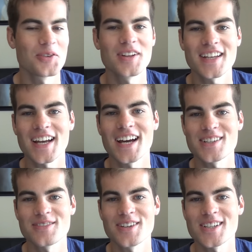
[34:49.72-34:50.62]
really
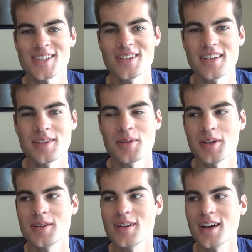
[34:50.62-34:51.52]
controversial and,
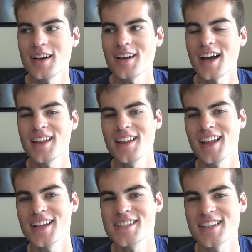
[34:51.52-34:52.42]
and uh,
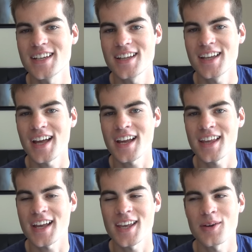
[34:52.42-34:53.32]
it's I,
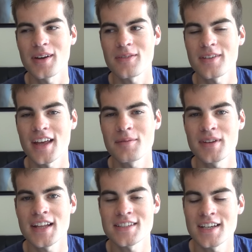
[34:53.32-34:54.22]
I can't wait for that.
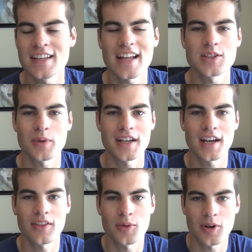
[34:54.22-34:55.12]
But that's that's way
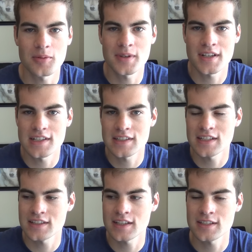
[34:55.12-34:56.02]
down the road because
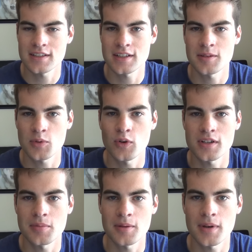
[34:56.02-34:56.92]
that's that's going
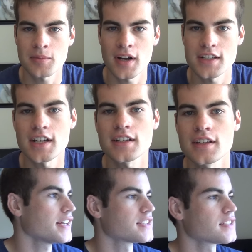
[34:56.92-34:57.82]
to be a big project.
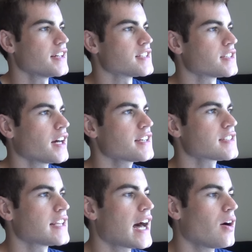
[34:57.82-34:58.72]
It's it's
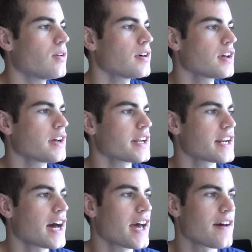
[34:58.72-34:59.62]
nice now
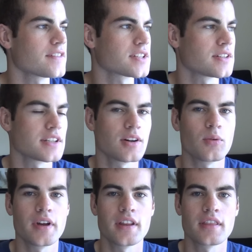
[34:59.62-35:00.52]
not having to deal
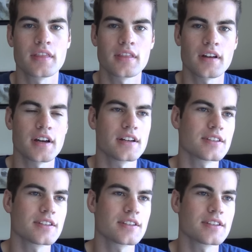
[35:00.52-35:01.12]
with uh,